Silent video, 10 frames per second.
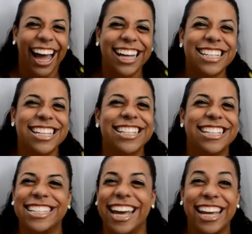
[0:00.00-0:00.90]
So
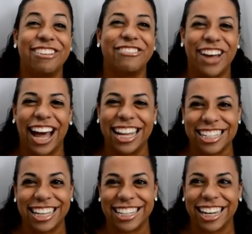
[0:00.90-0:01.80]
she's like, "You've got
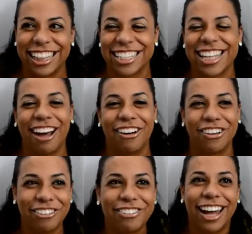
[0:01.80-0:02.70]
to check this
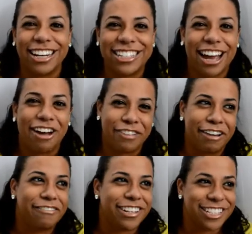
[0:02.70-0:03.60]
out. You've got to check out
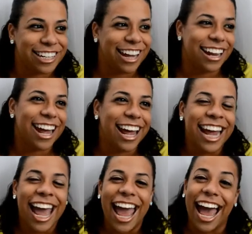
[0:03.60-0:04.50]
fanfiction.net.
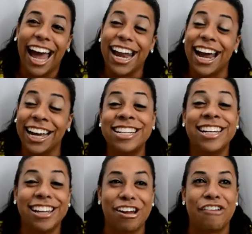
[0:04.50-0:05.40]
And I
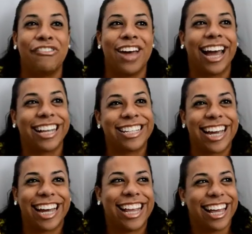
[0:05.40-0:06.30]
did, in fact,
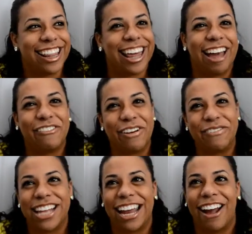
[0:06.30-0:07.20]
check that
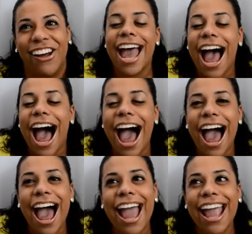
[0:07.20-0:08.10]
website out.
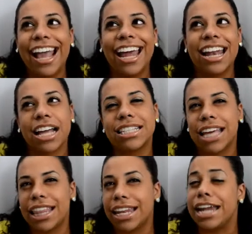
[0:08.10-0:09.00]
I cannot
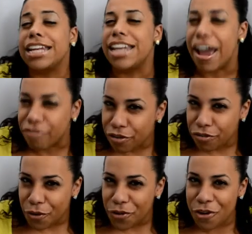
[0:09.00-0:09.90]
say that I never
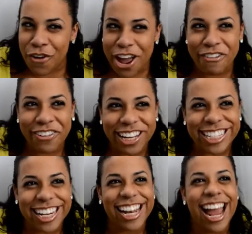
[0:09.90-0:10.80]
wrote a
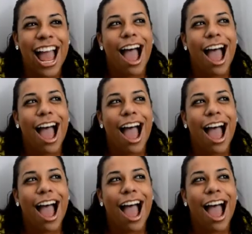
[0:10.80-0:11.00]
fanfiction.